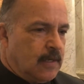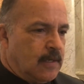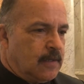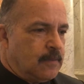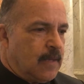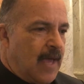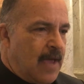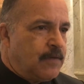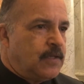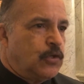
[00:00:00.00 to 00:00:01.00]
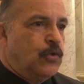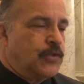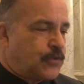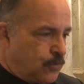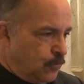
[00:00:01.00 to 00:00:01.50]
Uh, having
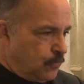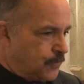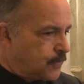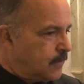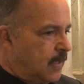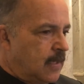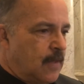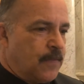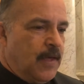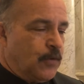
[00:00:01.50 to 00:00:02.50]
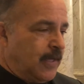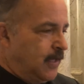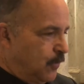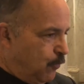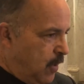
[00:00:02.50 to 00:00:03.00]
good schools that are
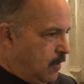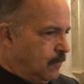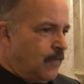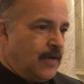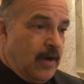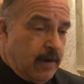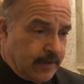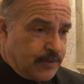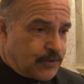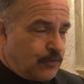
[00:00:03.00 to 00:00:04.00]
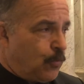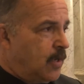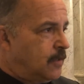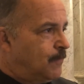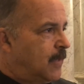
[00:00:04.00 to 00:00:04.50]
heated well, that are air conditioned
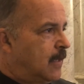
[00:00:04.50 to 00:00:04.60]
well,